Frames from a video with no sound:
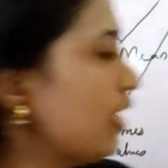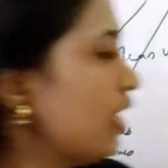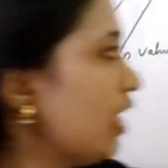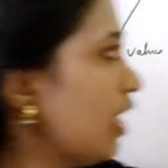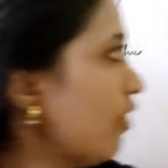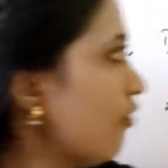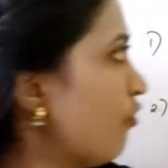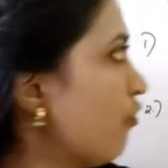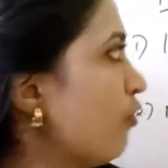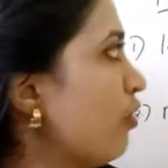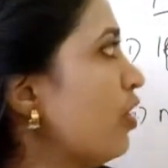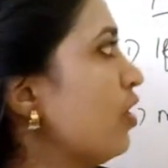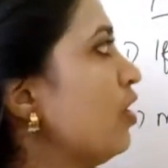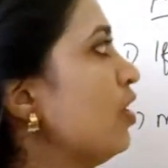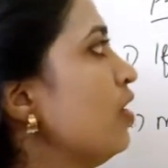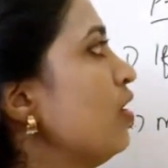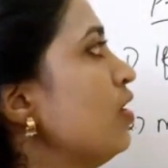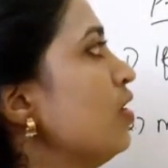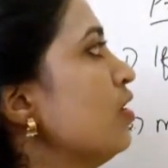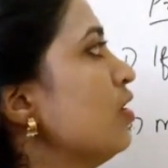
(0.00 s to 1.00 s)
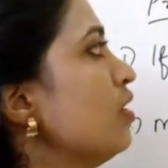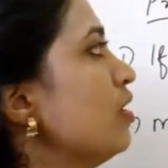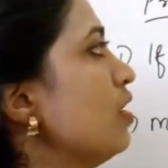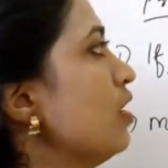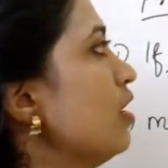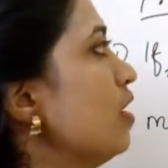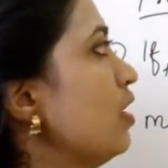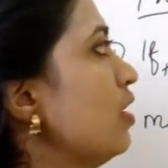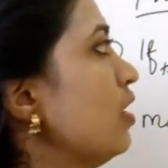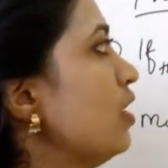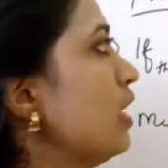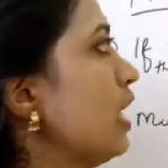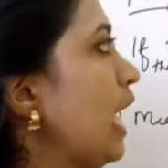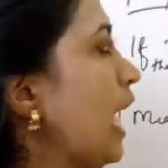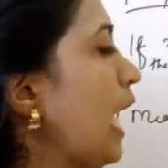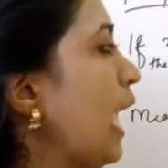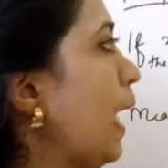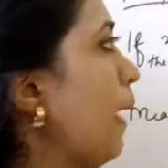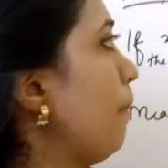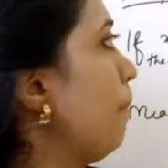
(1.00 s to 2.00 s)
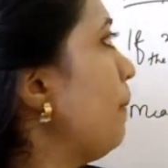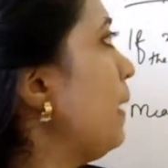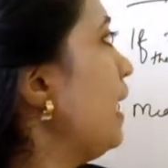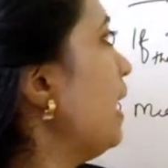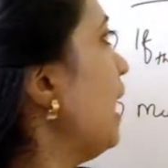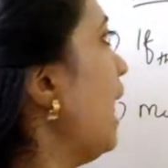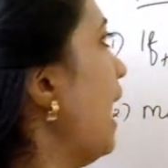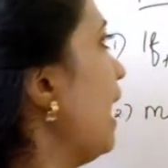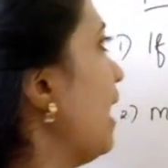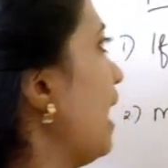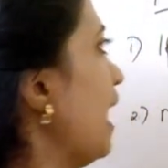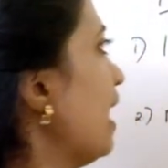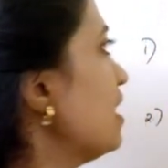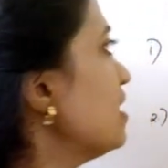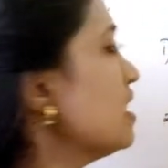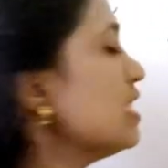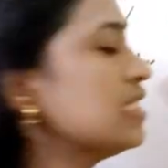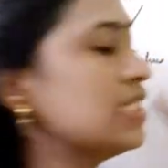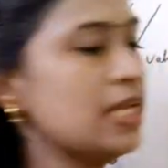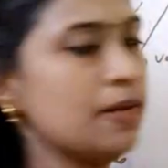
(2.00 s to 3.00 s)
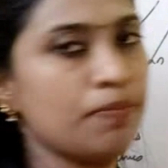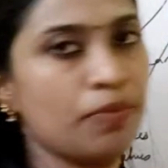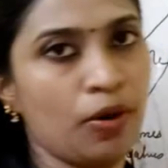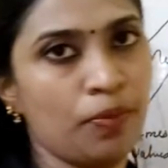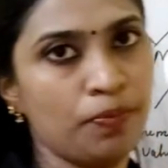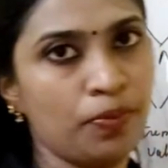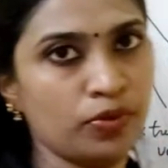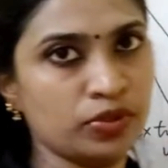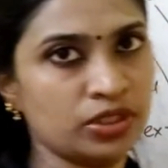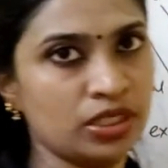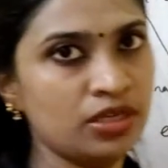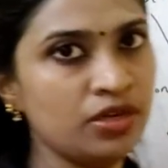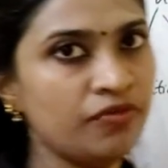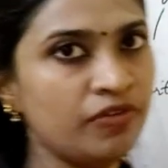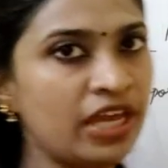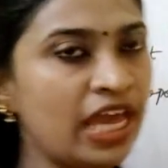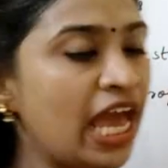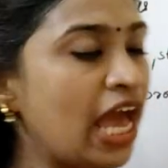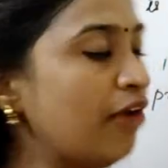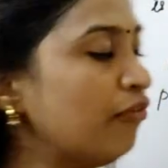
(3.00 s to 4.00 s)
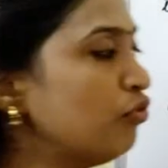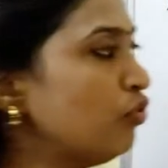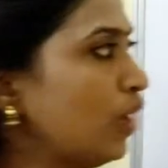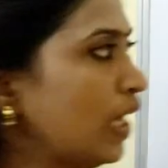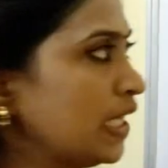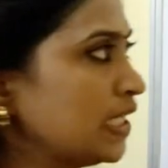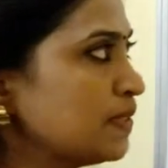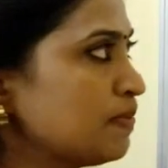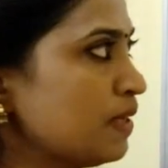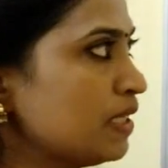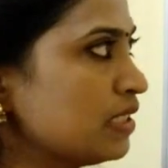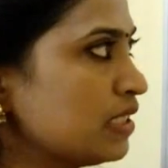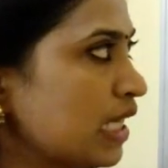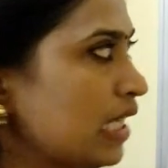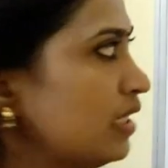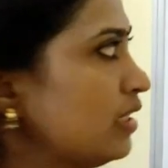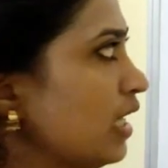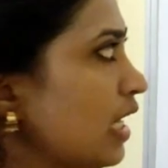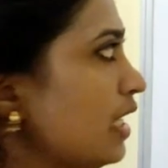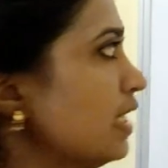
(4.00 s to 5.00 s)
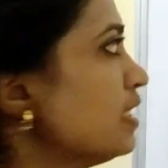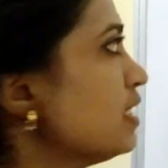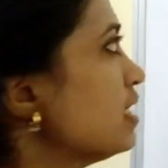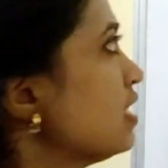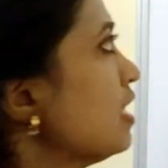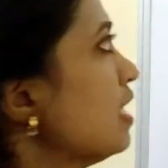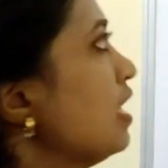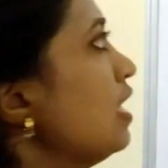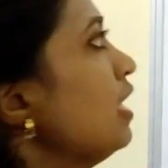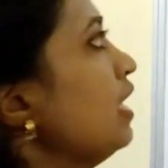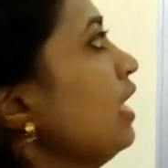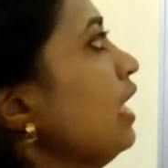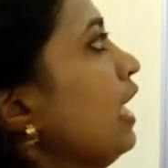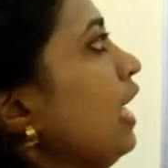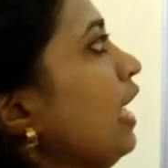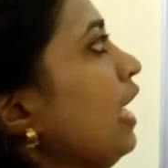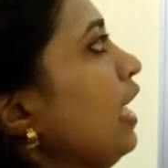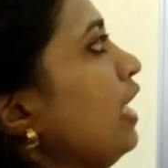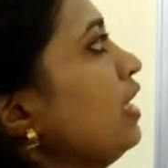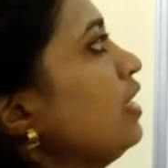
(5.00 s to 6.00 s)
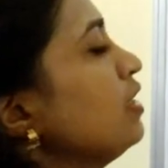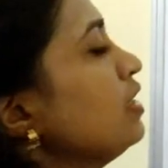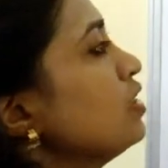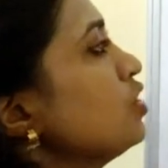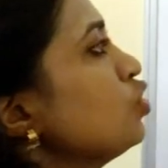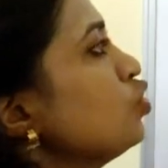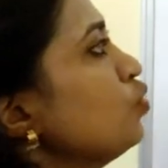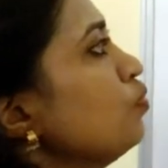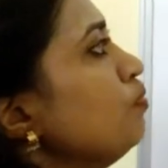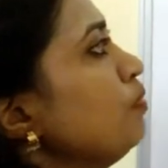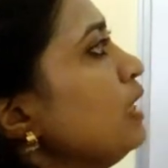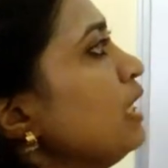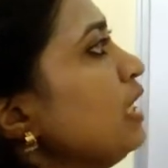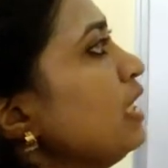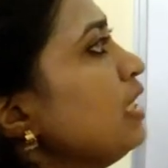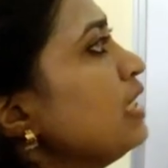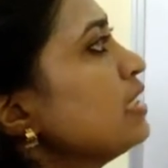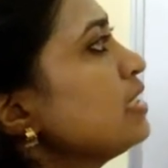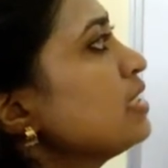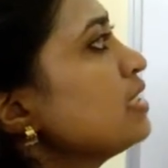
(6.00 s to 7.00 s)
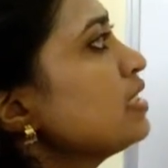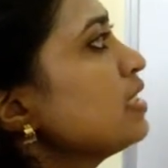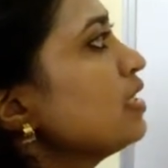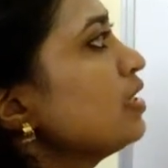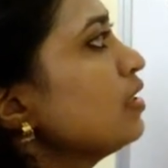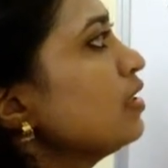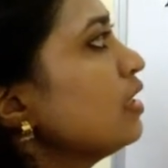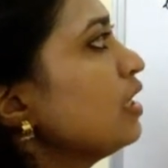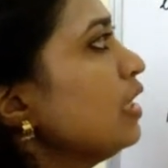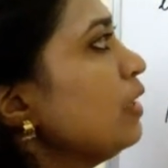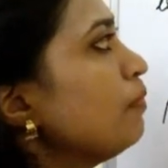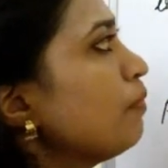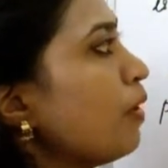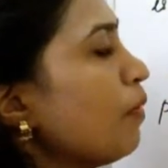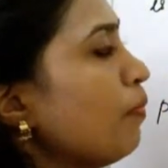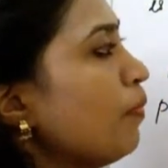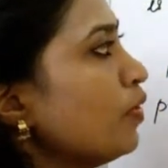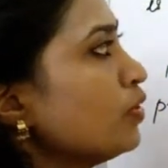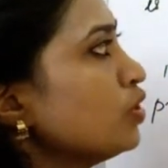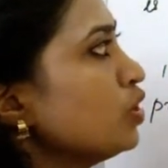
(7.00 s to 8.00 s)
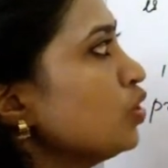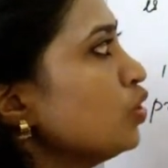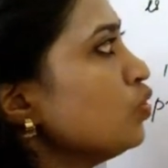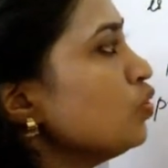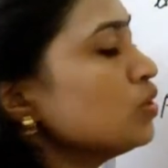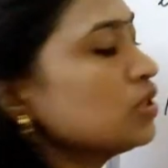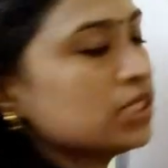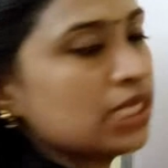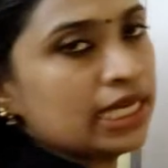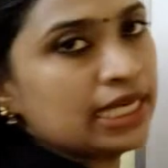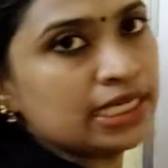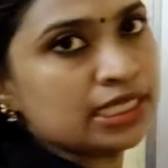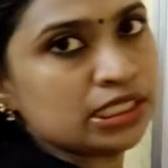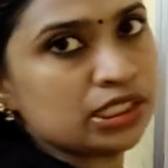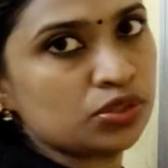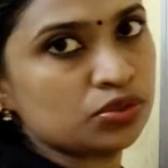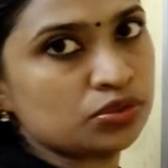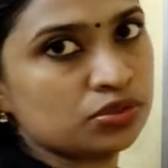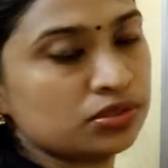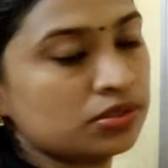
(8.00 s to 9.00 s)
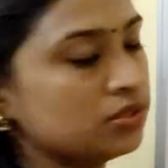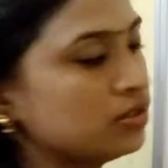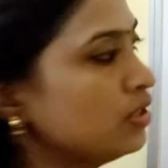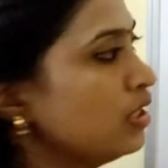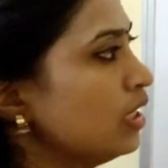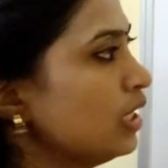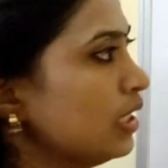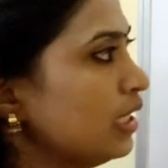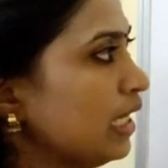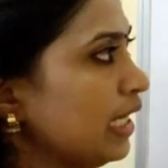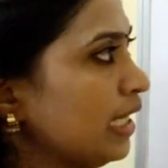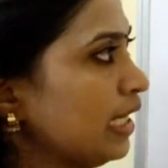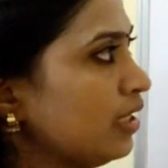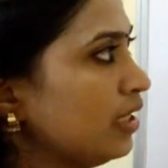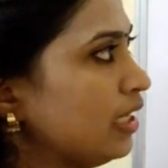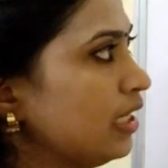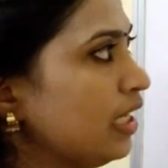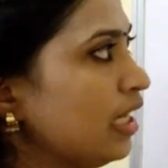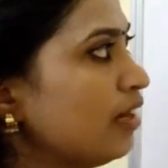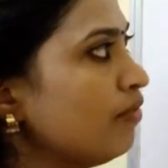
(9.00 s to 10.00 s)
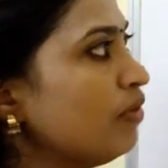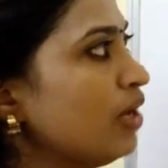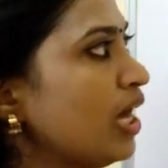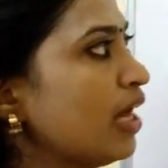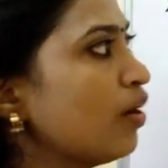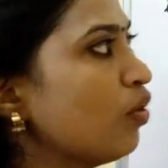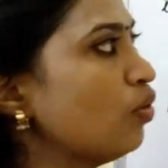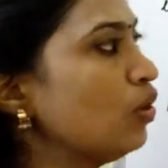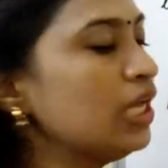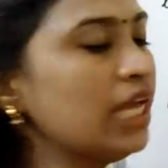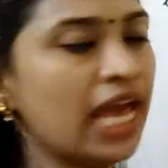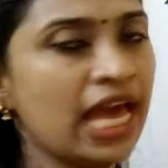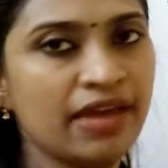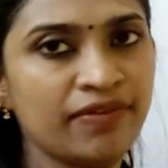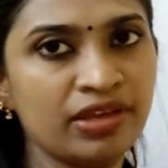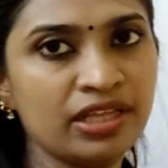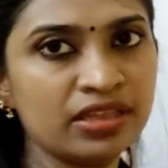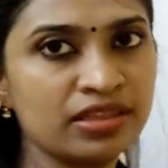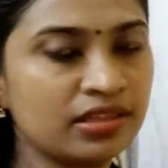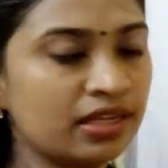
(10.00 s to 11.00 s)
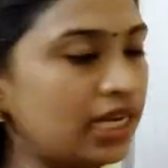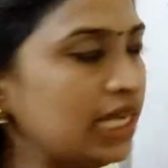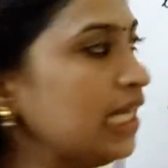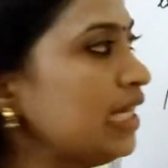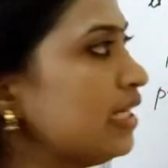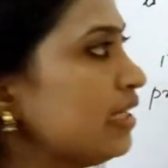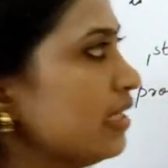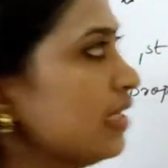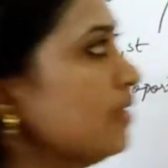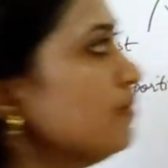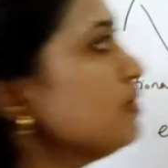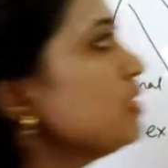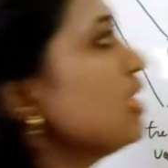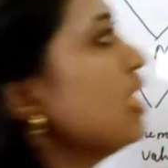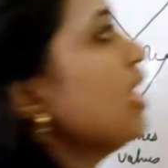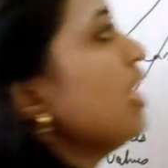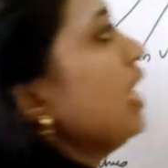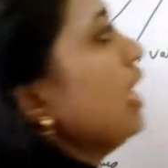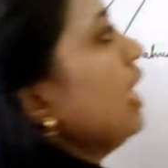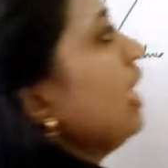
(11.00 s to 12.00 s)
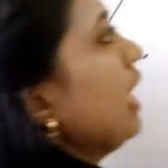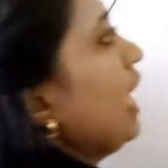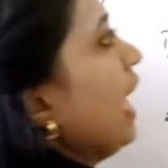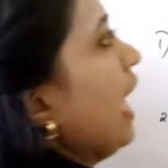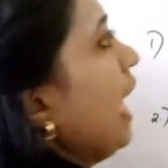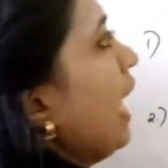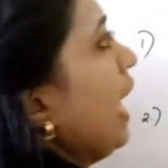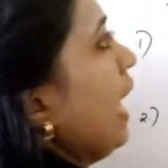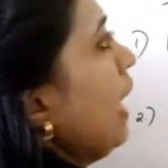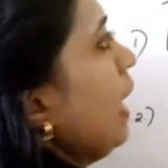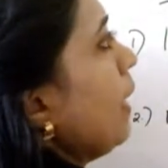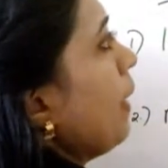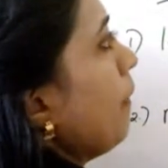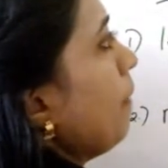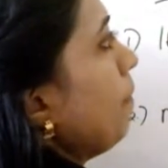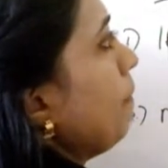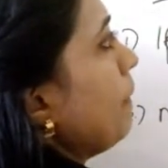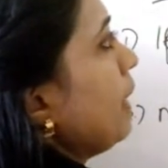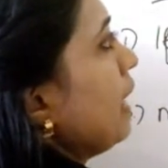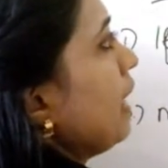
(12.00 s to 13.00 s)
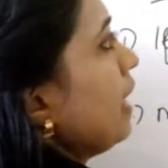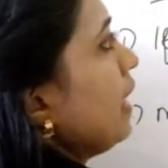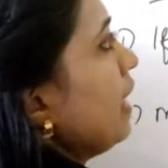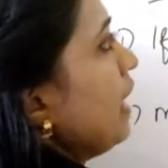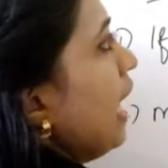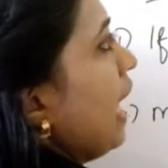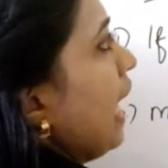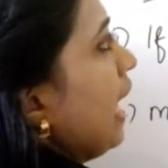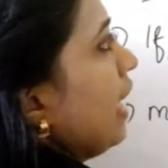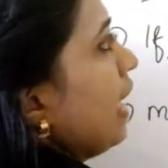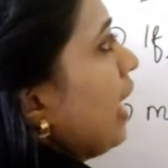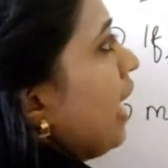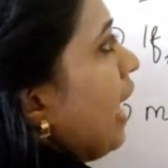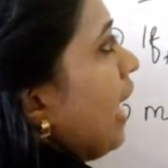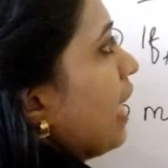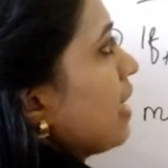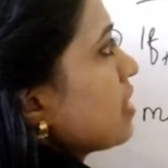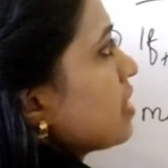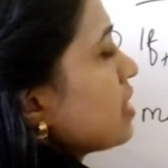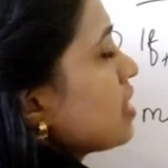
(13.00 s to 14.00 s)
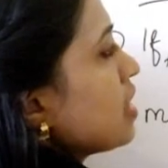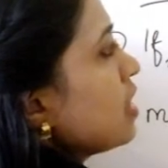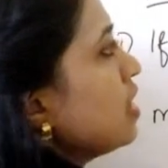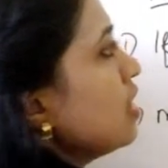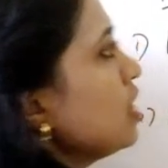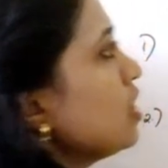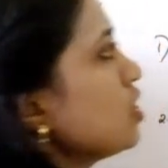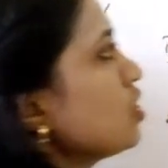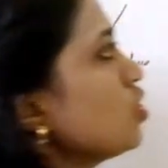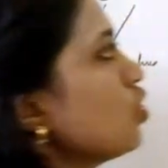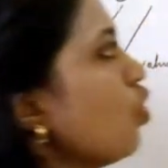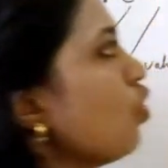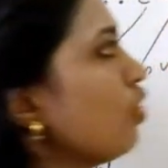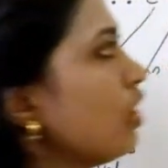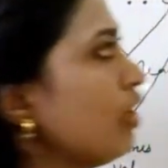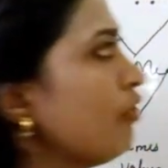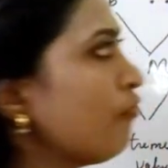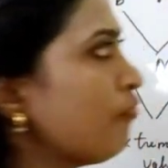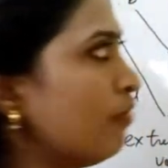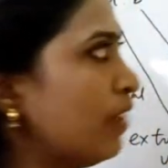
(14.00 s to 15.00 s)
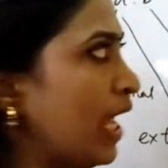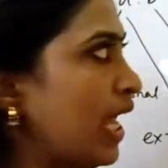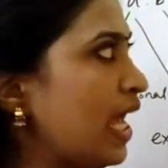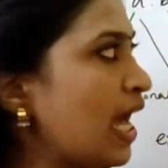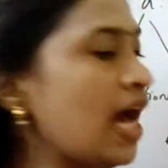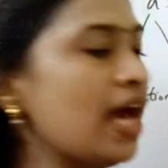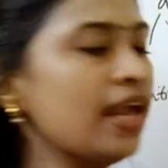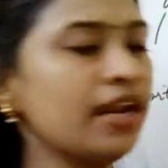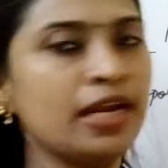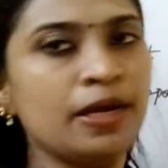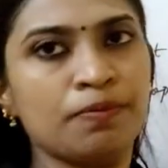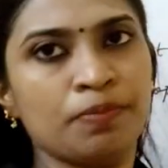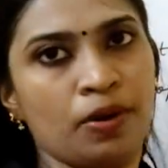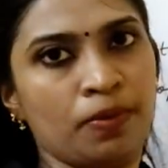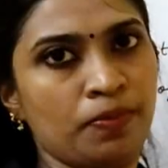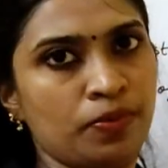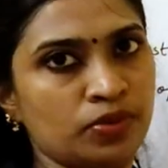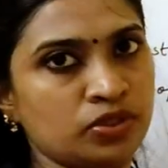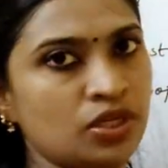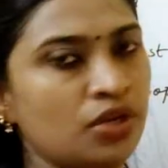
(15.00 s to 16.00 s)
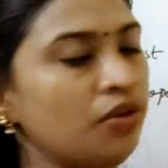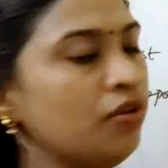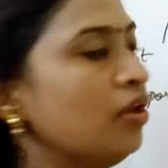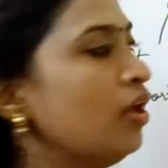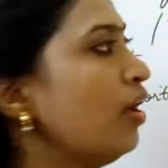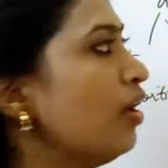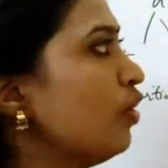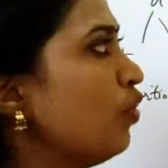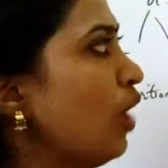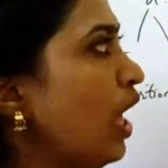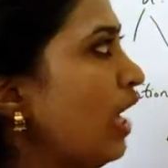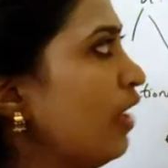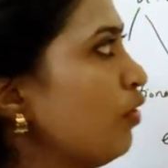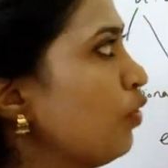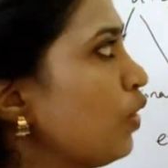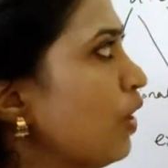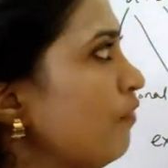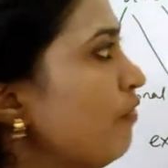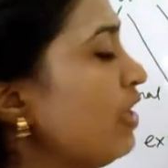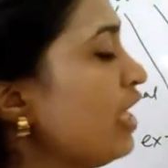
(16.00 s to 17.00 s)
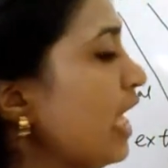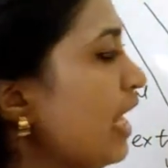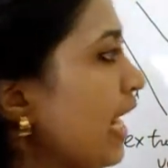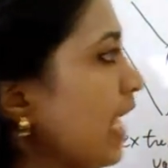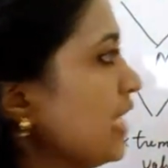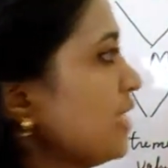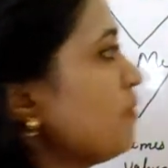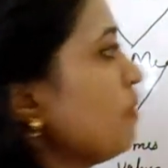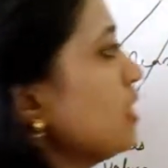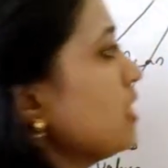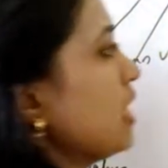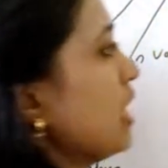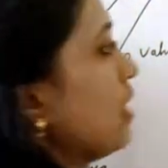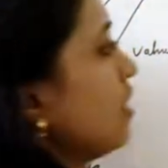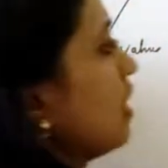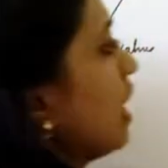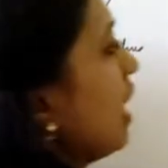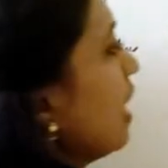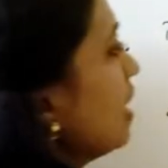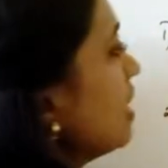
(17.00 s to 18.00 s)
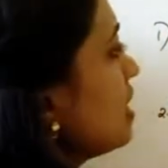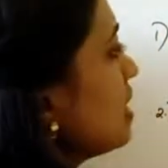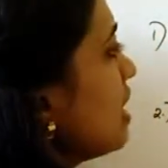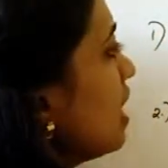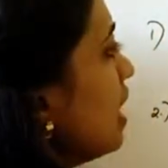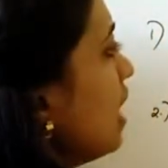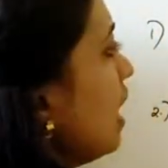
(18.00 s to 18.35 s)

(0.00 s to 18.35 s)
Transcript: if A, B and X is in proportion, we have to express it as A is to B is in proportion to C is to D. Here we are only having three terms, A, B and X. So if they are in proportion, we can express it as